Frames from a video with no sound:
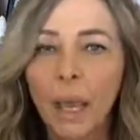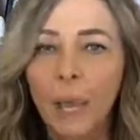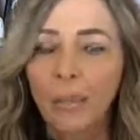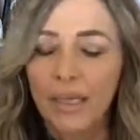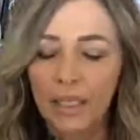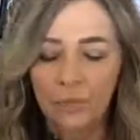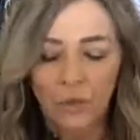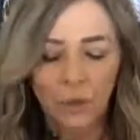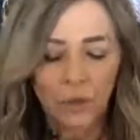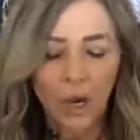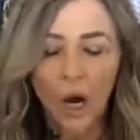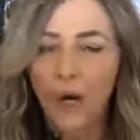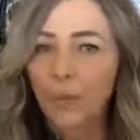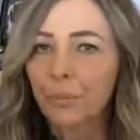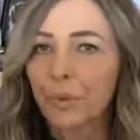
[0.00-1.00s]
But if you
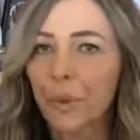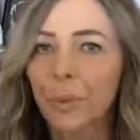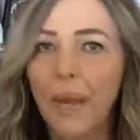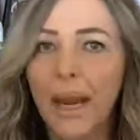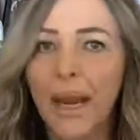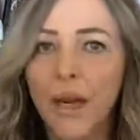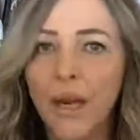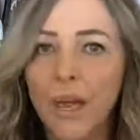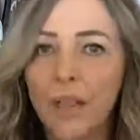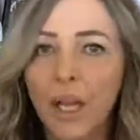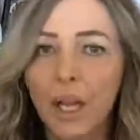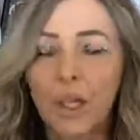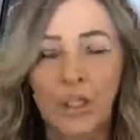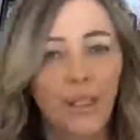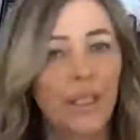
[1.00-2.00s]
aren't prepared,
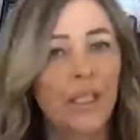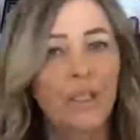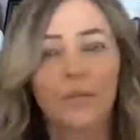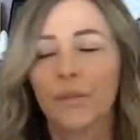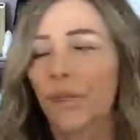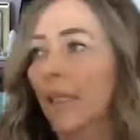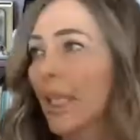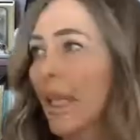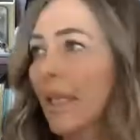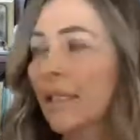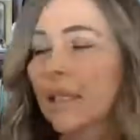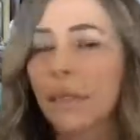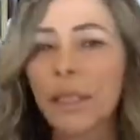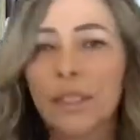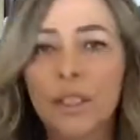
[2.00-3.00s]
you're going to
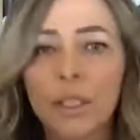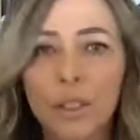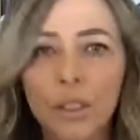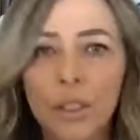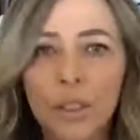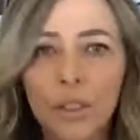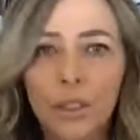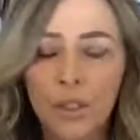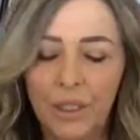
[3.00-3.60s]
forget concerns,